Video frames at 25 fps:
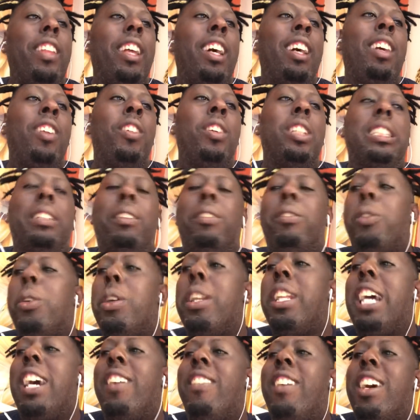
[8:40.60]
No, some
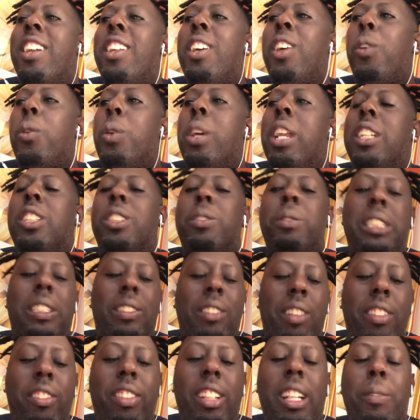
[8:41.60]
phone they have on a code. I should miss
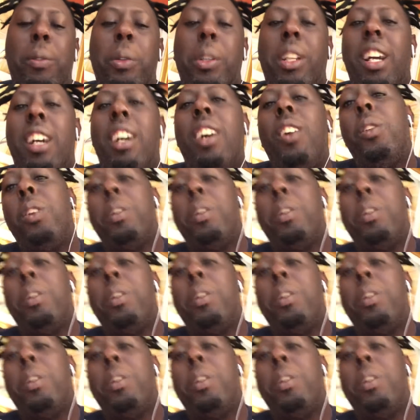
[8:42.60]
my flare put on code.